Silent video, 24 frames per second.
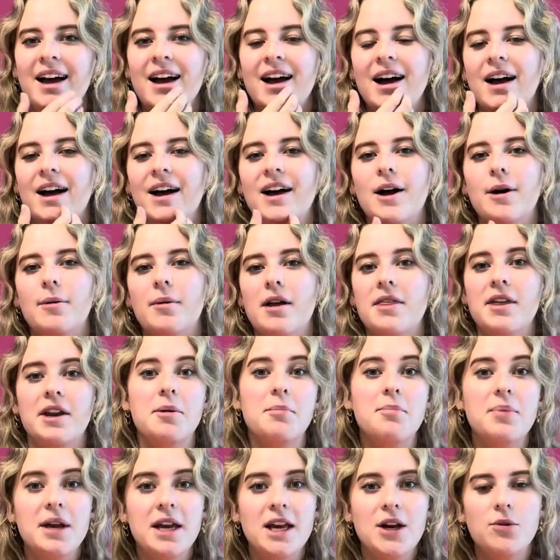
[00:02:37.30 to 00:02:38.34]
and then a
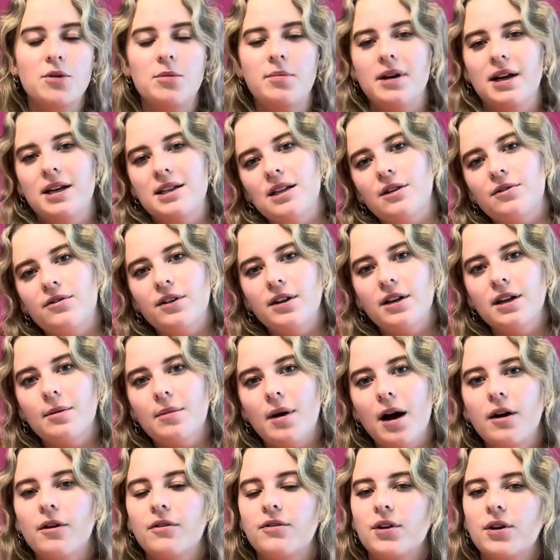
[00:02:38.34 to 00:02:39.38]
B would be a different
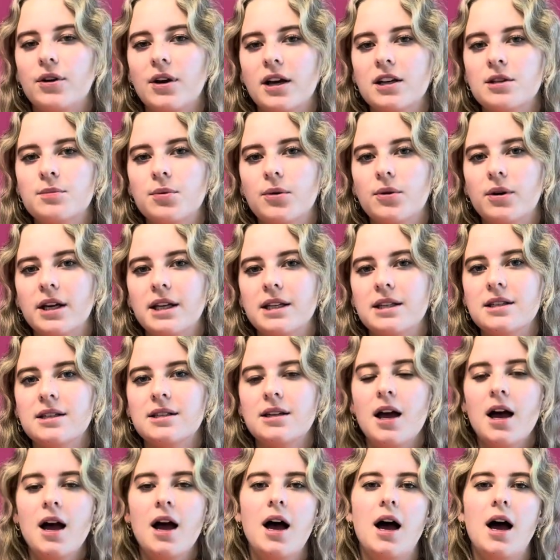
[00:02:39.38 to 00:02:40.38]
amount of UCAS points,